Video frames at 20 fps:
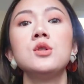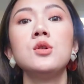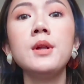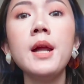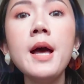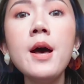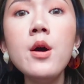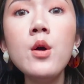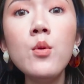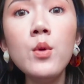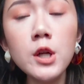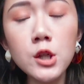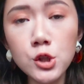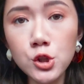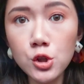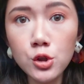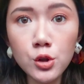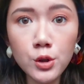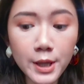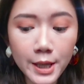So now I want to
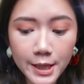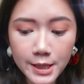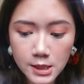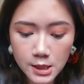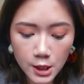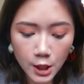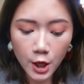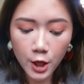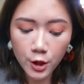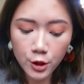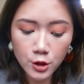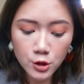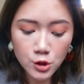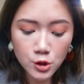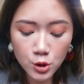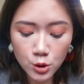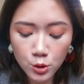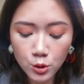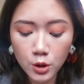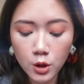show you guys the other
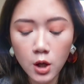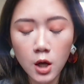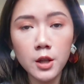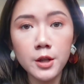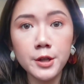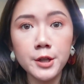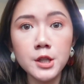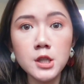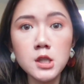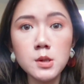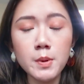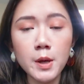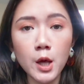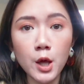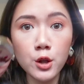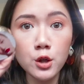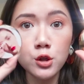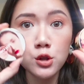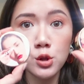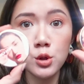two colors, my
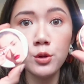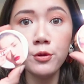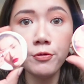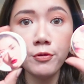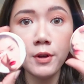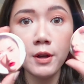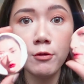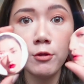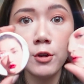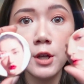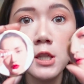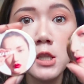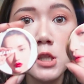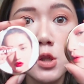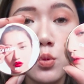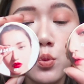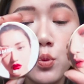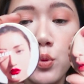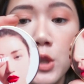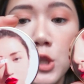other two
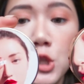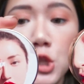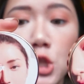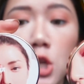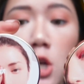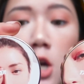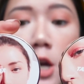favorites, which